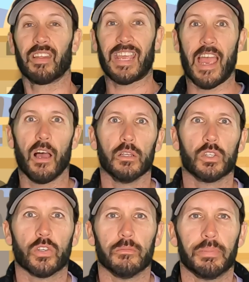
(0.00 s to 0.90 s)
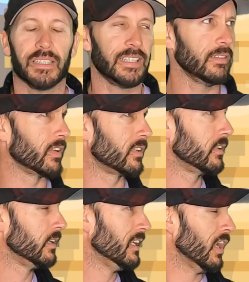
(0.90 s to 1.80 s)
Cal couldn't believe it.
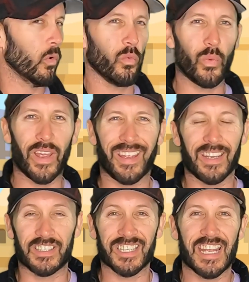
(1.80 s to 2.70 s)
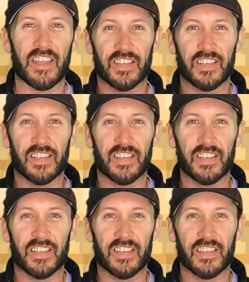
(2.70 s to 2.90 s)
Where he had just had